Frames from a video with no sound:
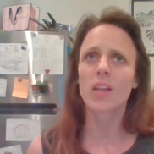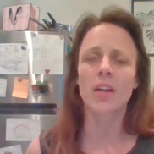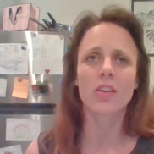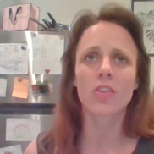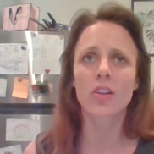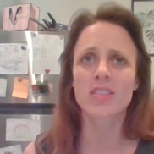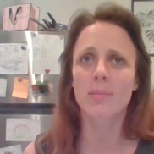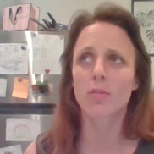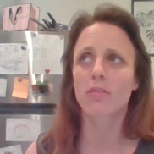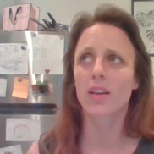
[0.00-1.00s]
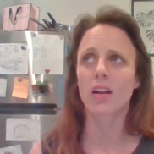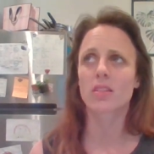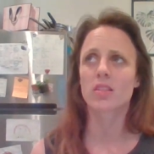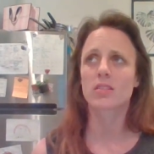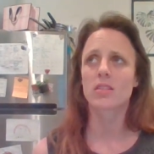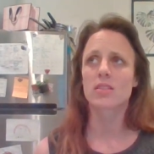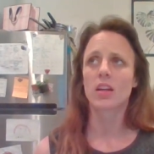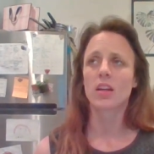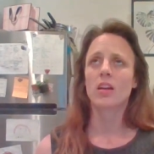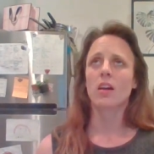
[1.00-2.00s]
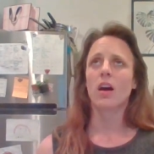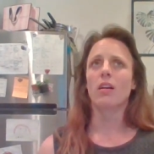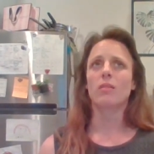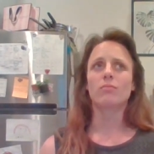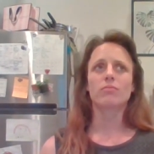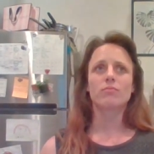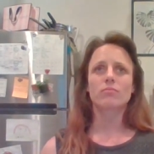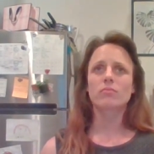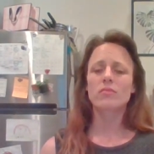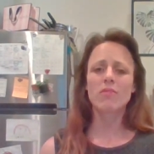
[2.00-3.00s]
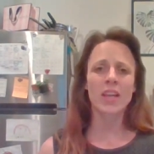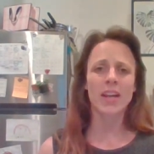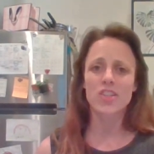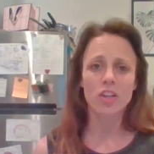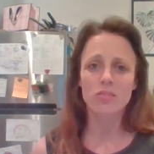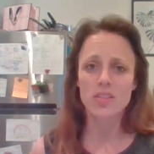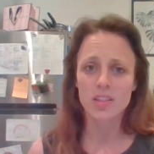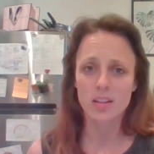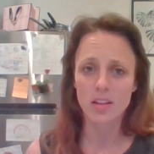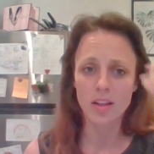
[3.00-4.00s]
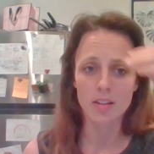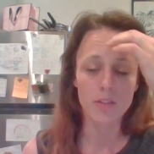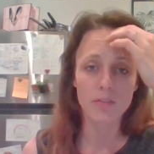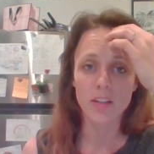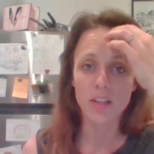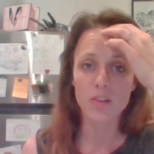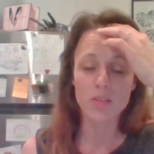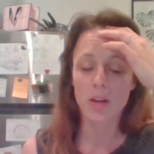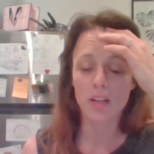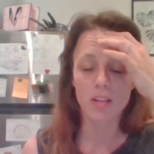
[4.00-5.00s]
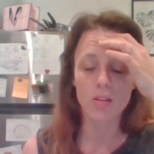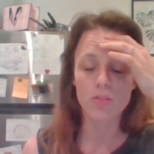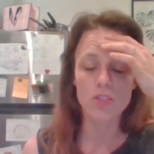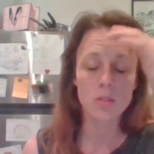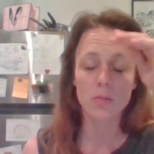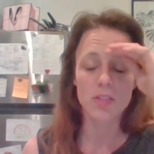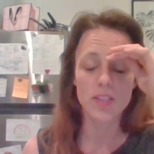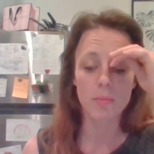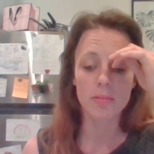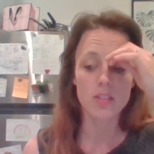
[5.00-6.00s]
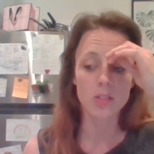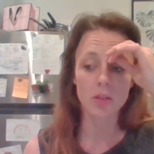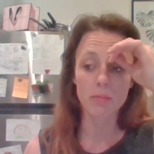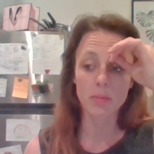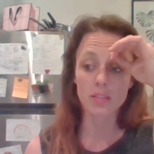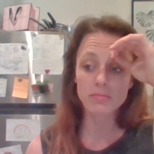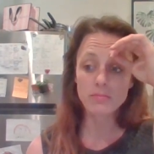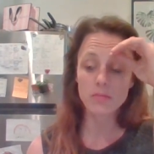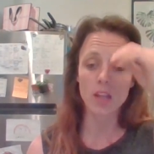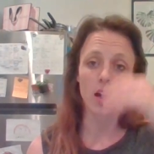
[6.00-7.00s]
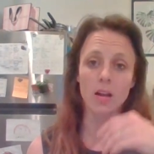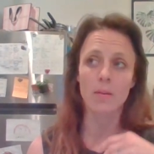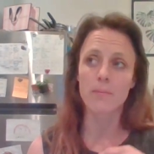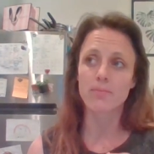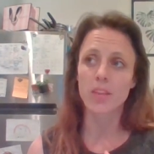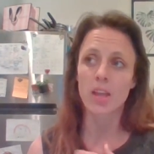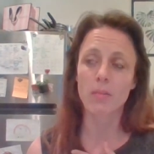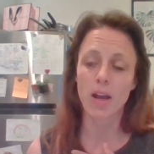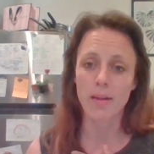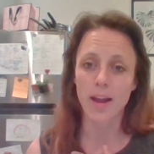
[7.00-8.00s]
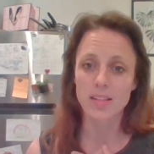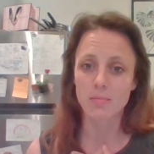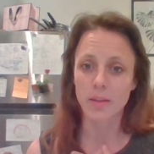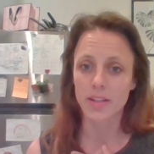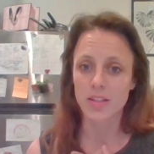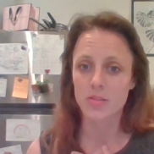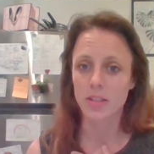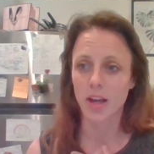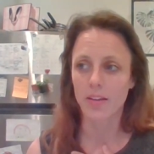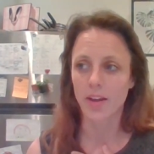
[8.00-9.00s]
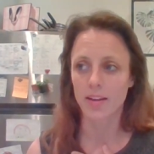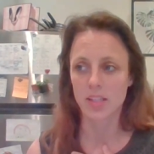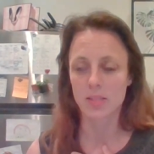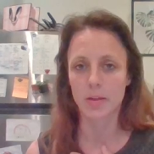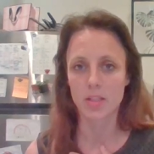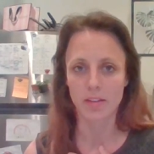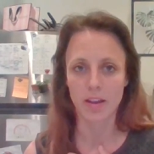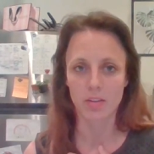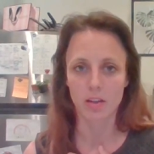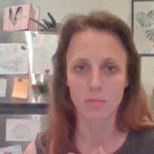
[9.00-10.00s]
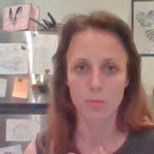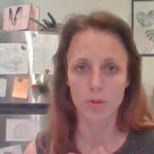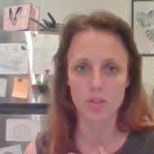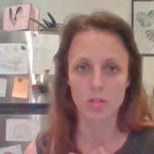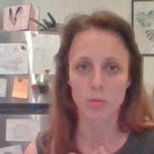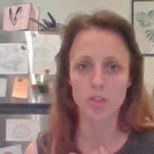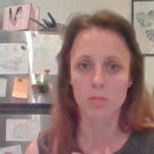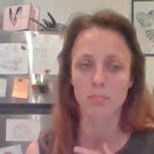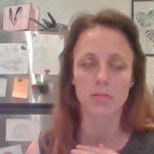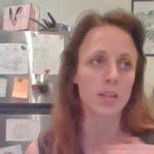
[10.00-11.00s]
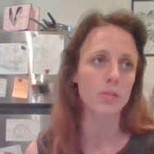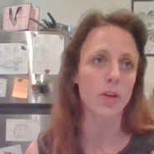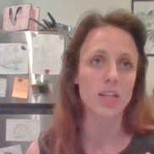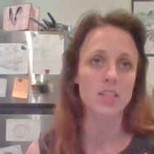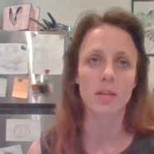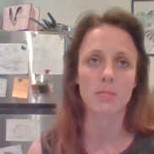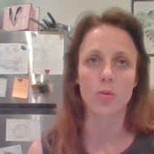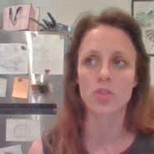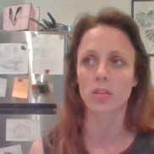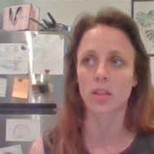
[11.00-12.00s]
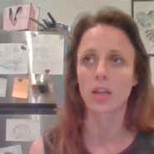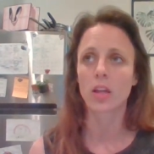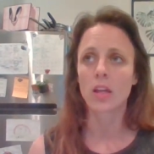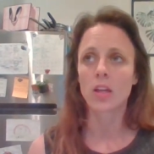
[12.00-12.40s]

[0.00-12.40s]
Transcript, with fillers: Another example of like God's goodness, um, and I shared this in, a, in another video, so I'm not going to go super in depth into it, but um, in my past, in my history, I've had experience of having an abortion, which completely wrecked me emotionally,